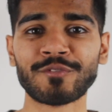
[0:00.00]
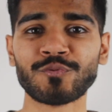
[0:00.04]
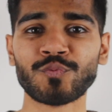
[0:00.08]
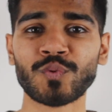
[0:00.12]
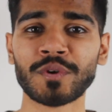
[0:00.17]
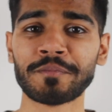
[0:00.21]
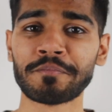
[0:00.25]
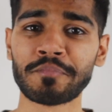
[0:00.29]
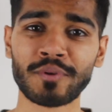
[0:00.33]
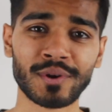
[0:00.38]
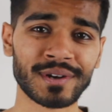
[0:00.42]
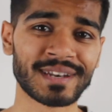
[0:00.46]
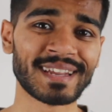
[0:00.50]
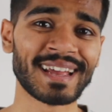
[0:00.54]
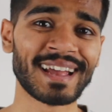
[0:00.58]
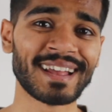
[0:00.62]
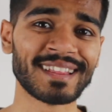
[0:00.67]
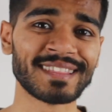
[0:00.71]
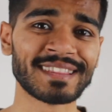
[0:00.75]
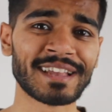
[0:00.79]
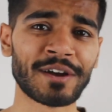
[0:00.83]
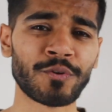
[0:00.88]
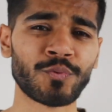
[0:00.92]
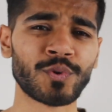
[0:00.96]
and we
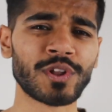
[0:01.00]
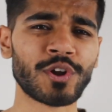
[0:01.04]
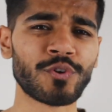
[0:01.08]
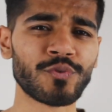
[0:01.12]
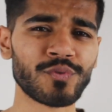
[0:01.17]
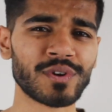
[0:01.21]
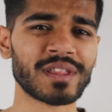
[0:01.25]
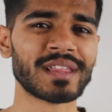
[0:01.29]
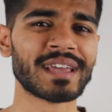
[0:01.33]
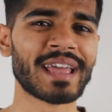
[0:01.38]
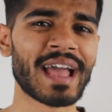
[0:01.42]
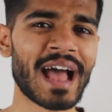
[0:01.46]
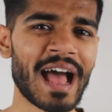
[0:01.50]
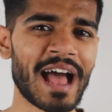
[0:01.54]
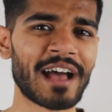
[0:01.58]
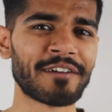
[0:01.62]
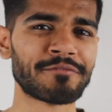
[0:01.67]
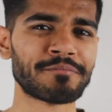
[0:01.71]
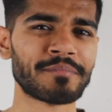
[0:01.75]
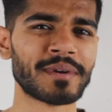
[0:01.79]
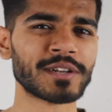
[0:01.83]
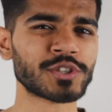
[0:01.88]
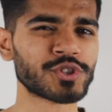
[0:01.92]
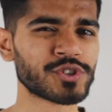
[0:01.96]
pretend that we don't really
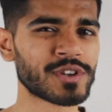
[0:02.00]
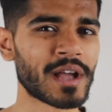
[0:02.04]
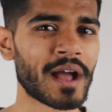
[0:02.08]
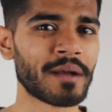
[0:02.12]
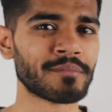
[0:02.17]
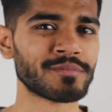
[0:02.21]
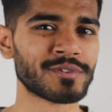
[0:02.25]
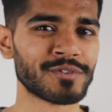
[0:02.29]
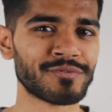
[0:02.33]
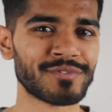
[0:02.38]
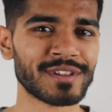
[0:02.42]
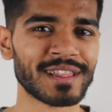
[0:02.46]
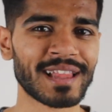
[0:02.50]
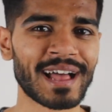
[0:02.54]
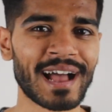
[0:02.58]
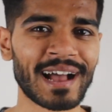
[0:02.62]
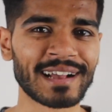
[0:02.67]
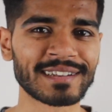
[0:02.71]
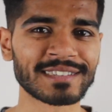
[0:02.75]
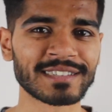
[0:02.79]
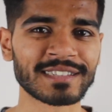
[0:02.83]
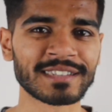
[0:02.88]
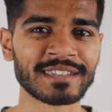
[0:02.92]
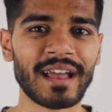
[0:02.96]
have much time to
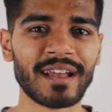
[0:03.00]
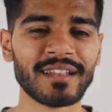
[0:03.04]
relax.